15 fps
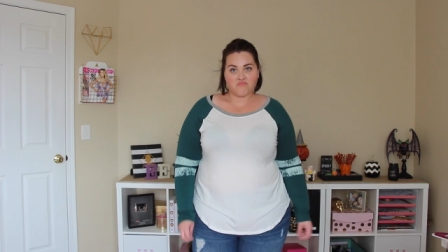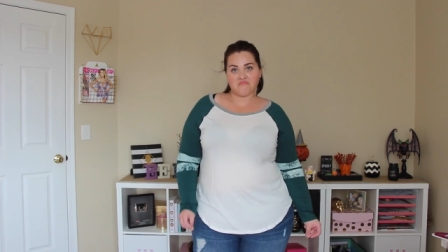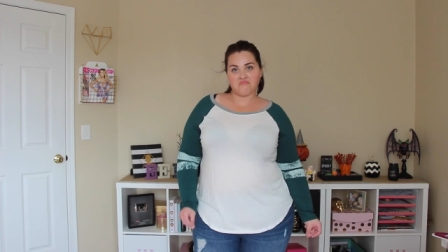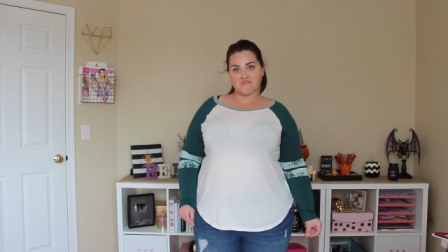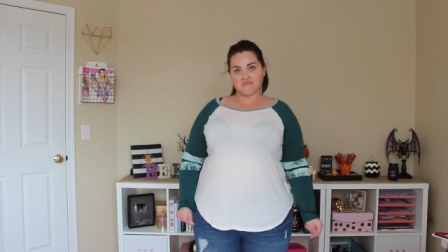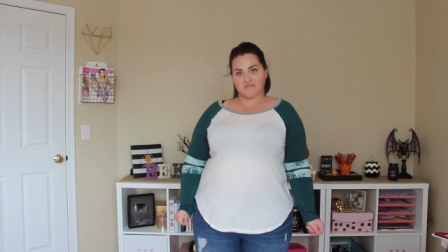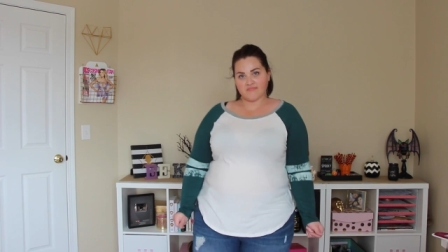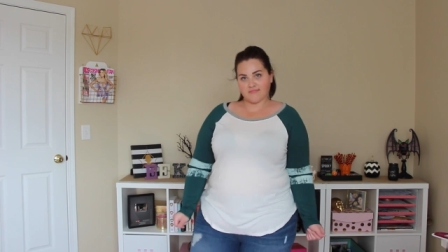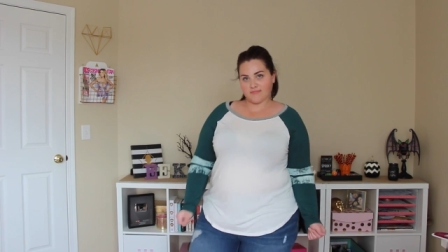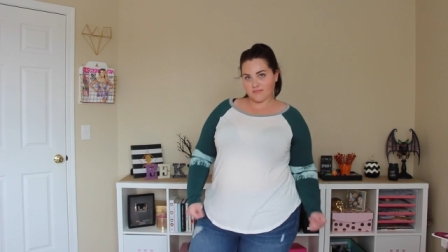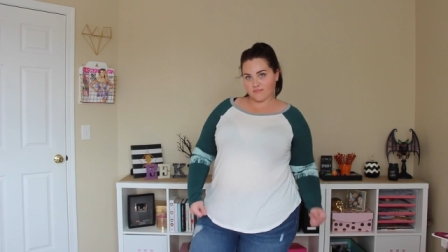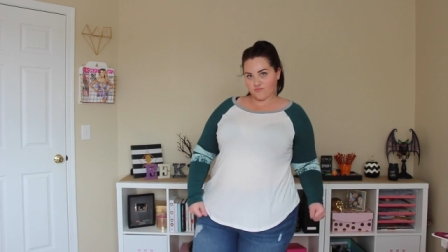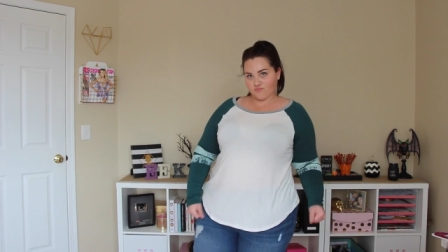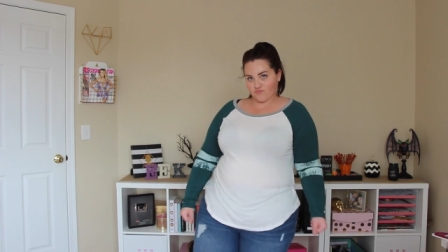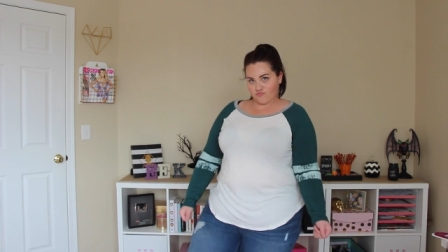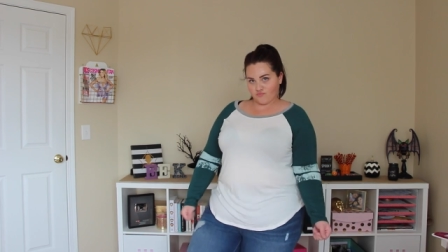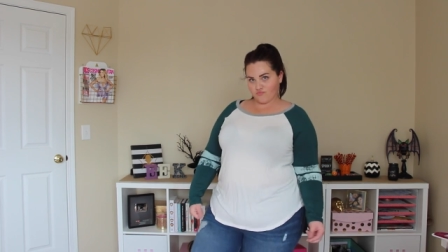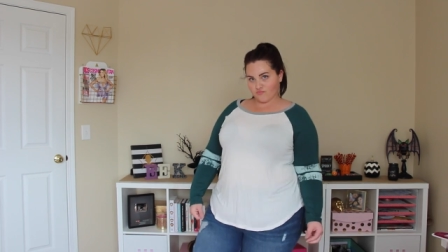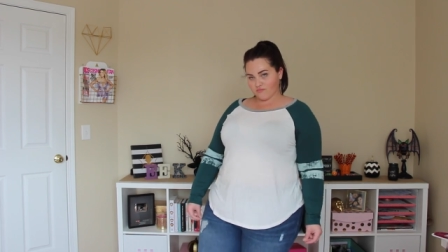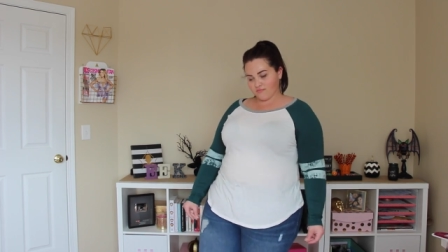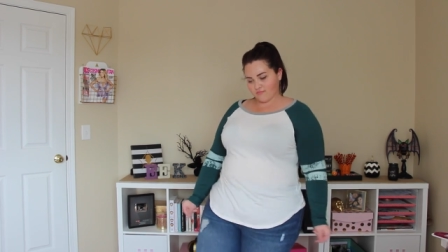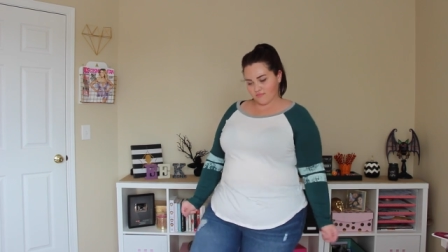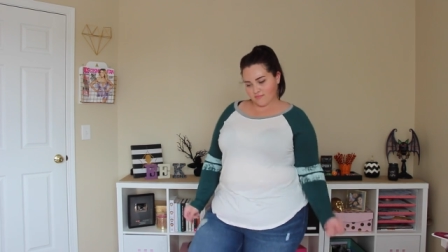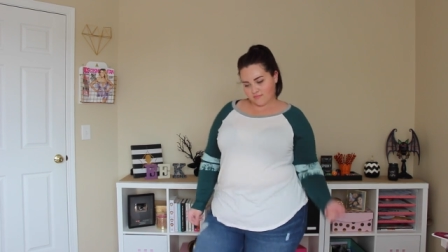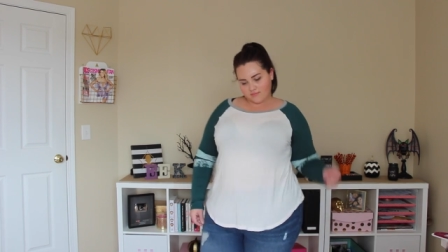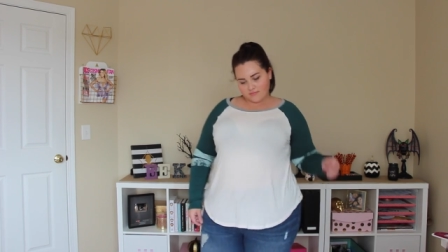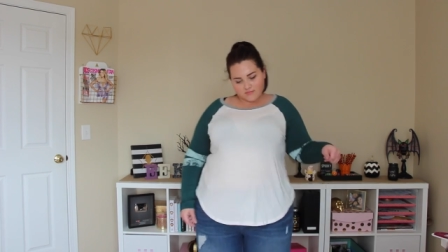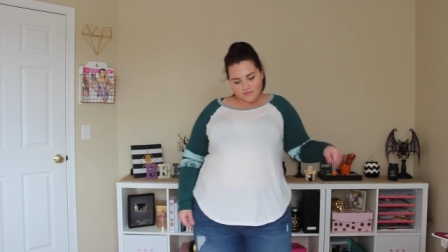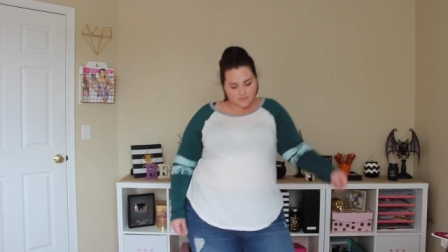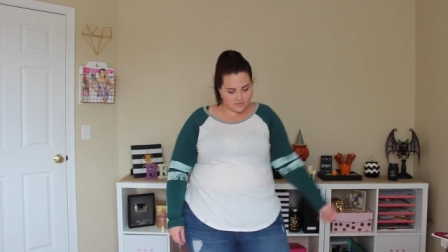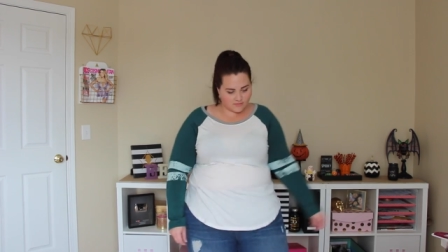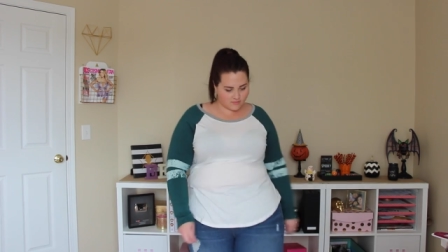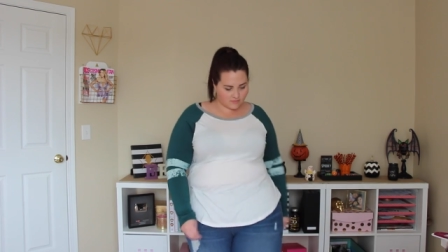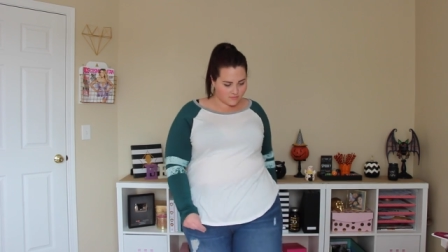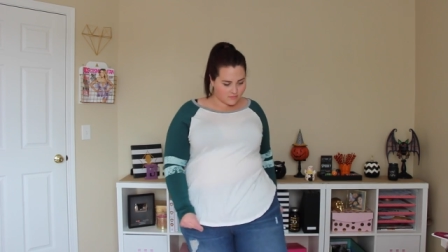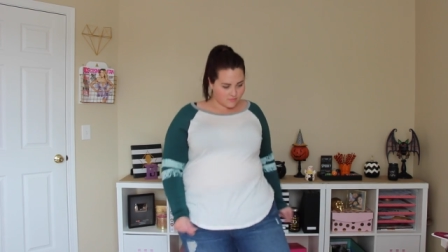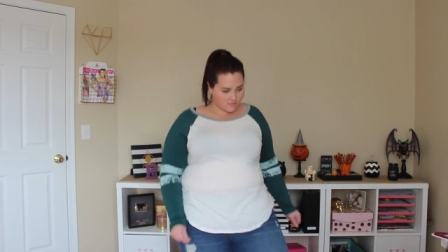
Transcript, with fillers: I don't know. I don't know how to explain it. I just know that I love it.